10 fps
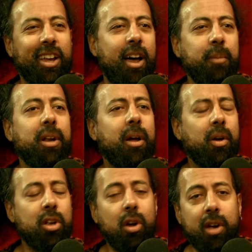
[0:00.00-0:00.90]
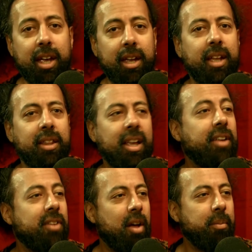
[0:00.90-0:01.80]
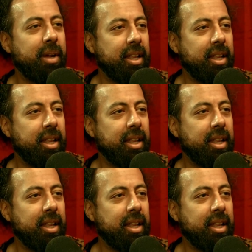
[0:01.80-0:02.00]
I'm going to go get the guy's helmet.